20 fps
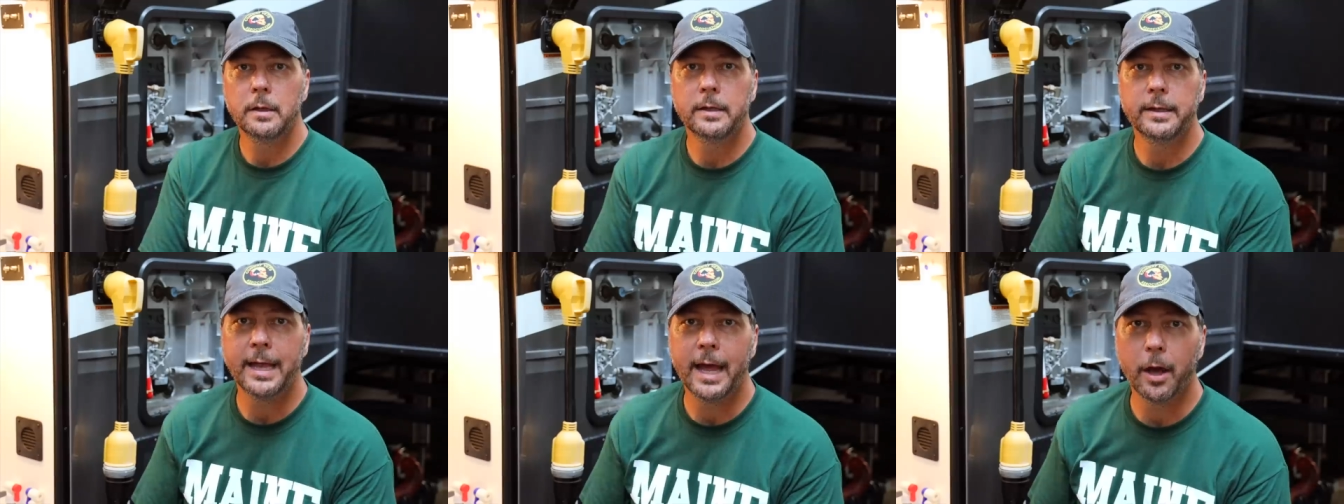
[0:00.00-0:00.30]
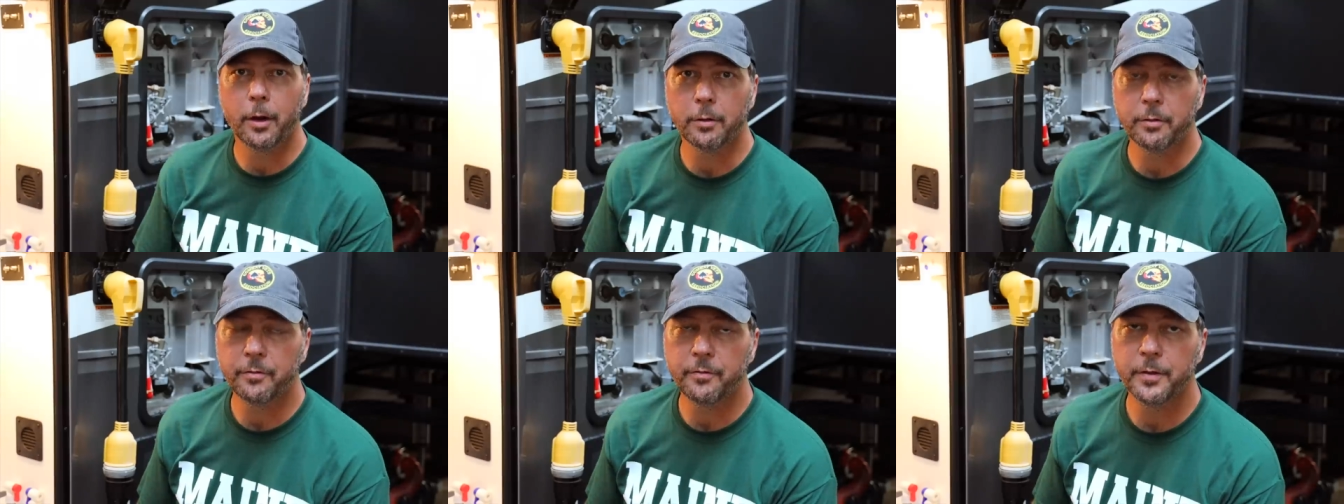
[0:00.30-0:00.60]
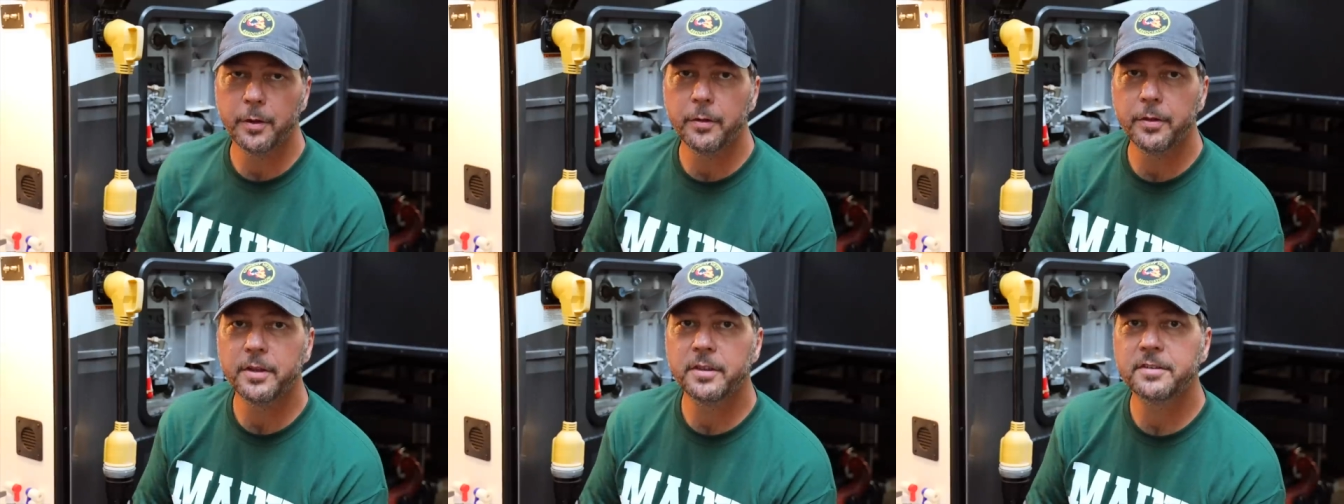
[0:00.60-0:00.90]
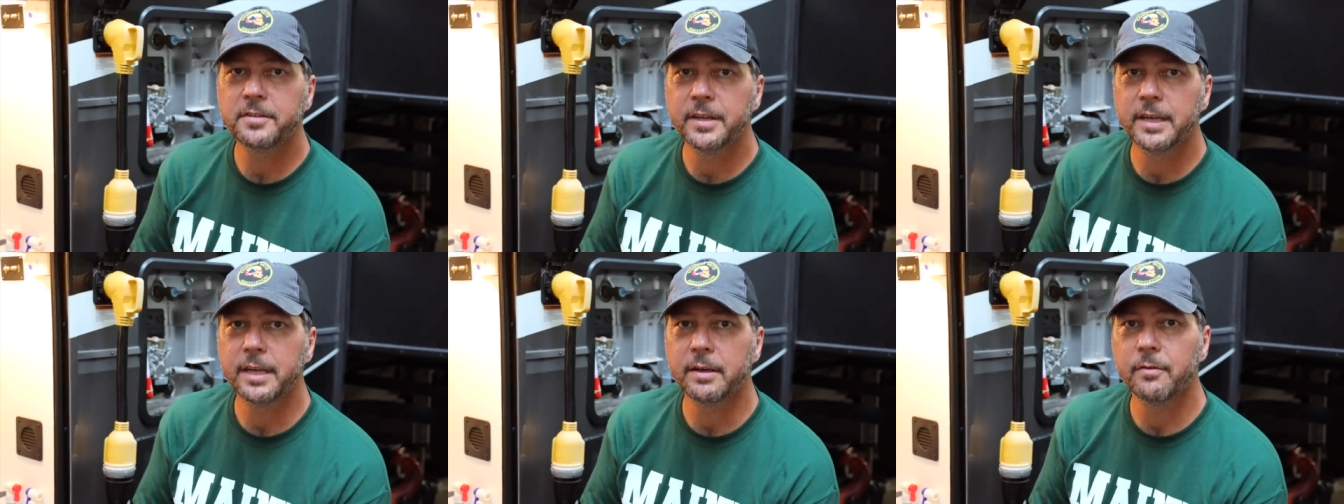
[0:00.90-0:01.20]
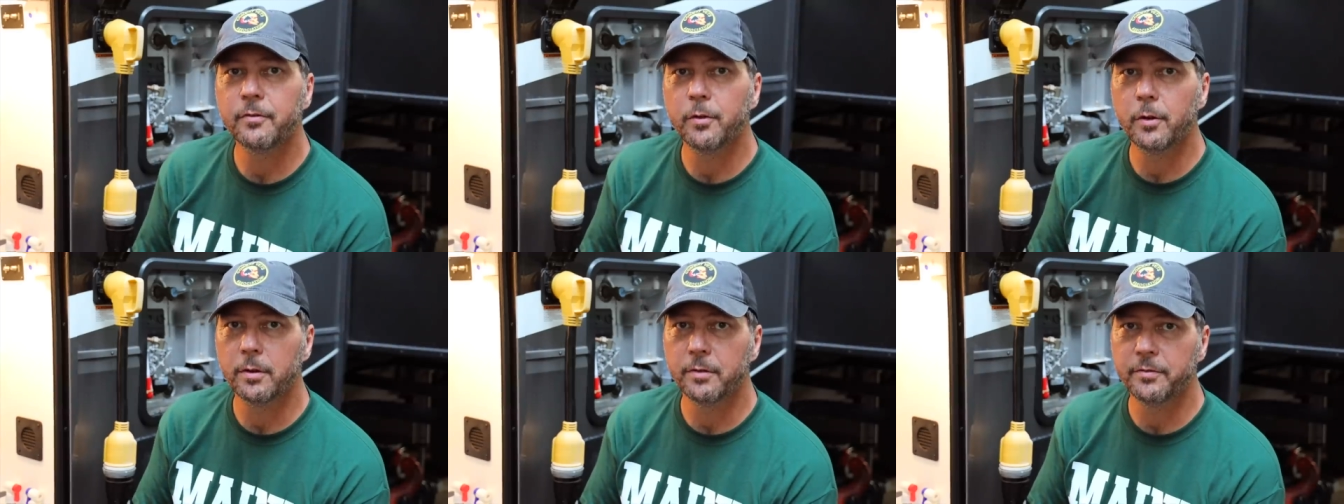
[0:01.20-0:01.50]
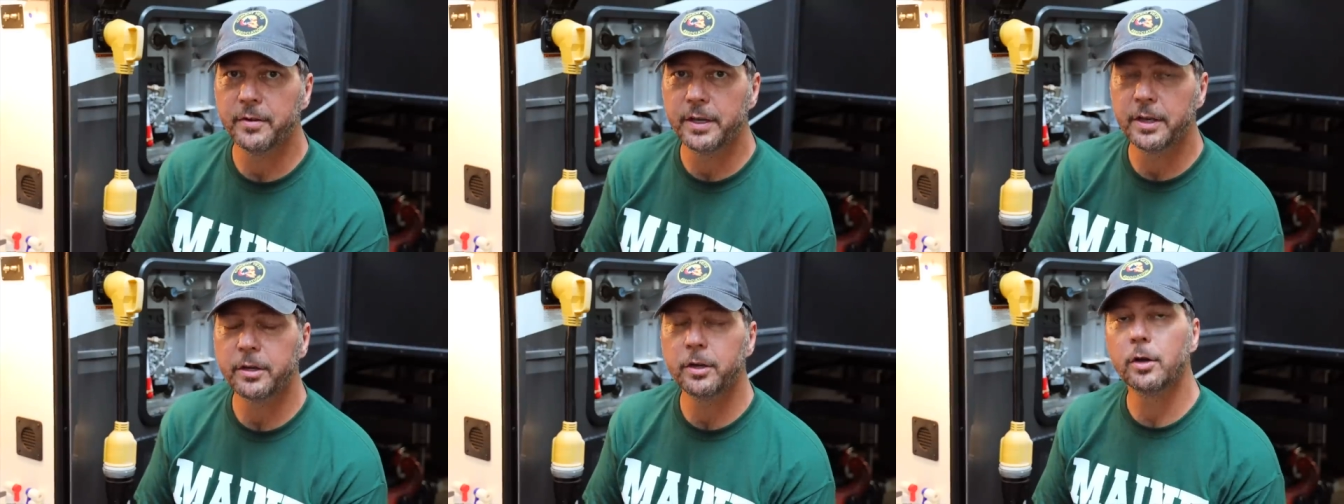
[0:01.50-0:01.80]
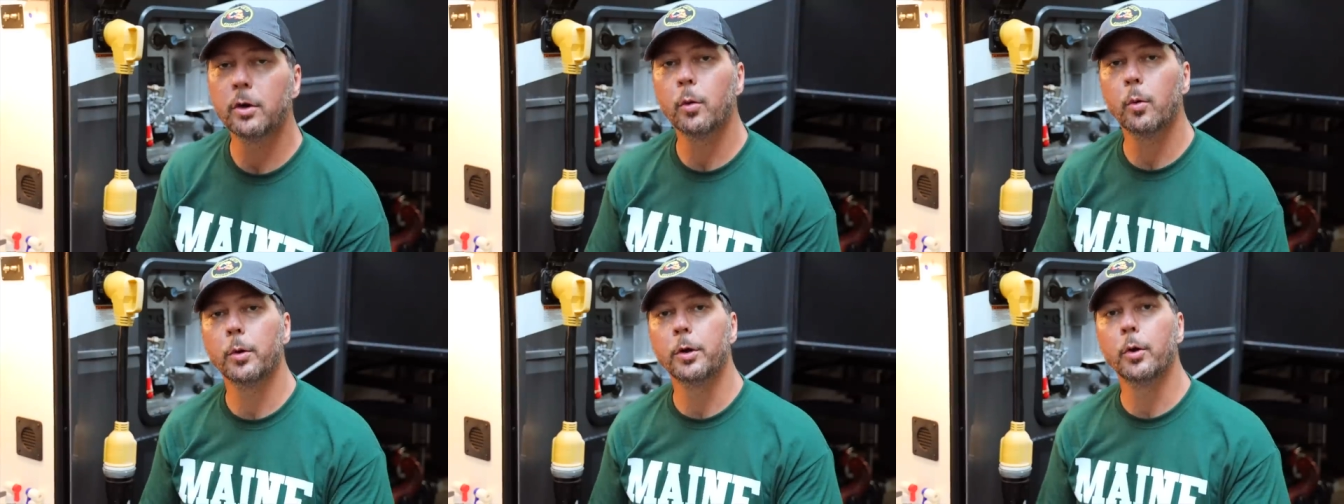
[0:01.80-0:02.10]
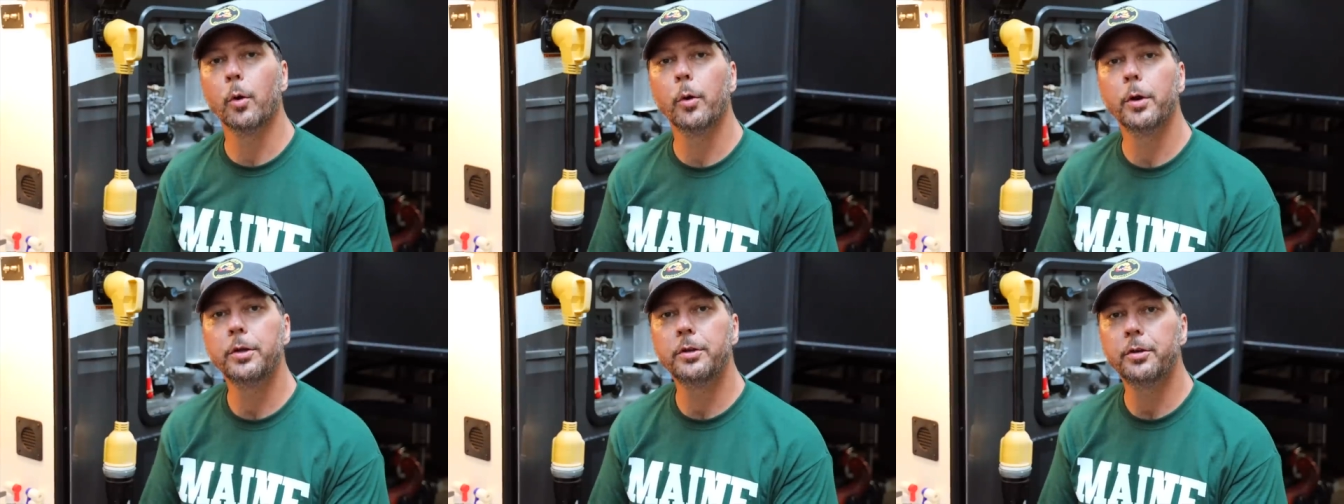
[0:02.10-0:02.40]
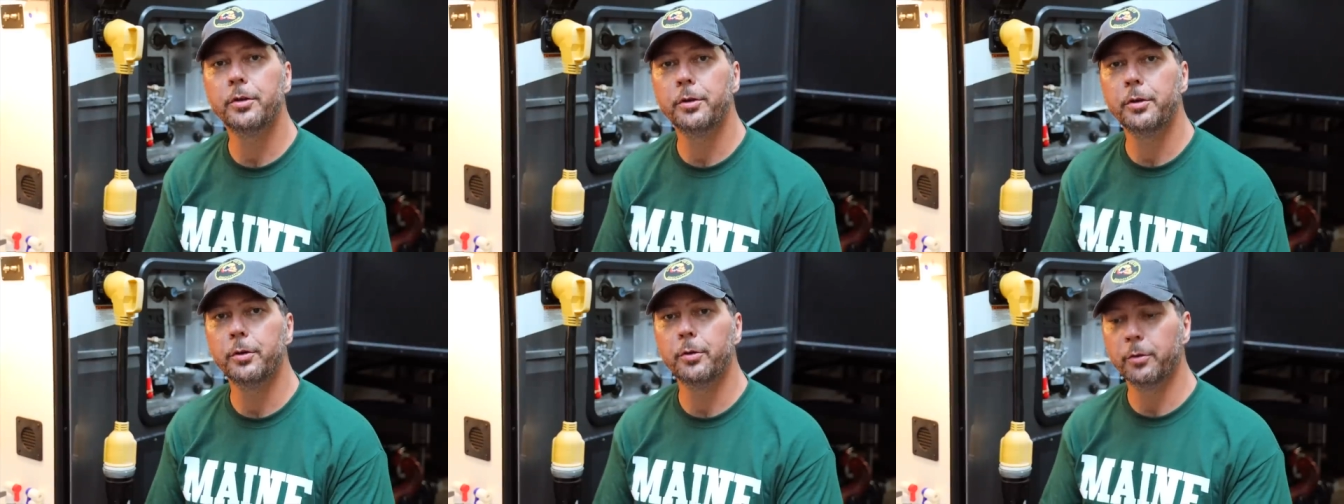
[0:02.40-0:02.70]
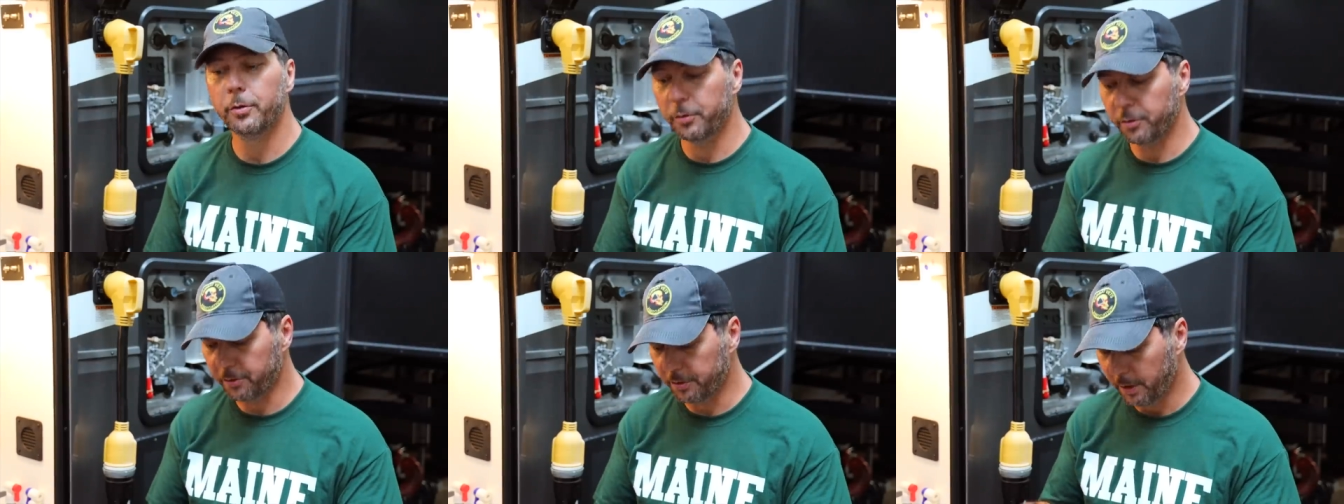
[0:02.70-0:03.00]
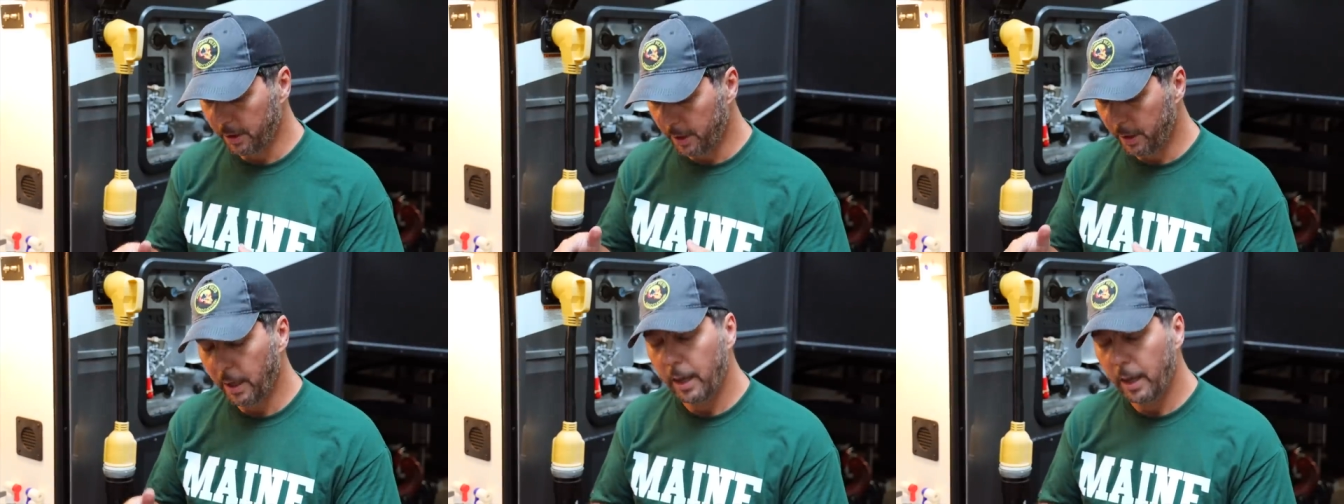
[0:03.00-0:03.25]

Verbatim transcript: Now to fill this thing full of vinegar, we're going to use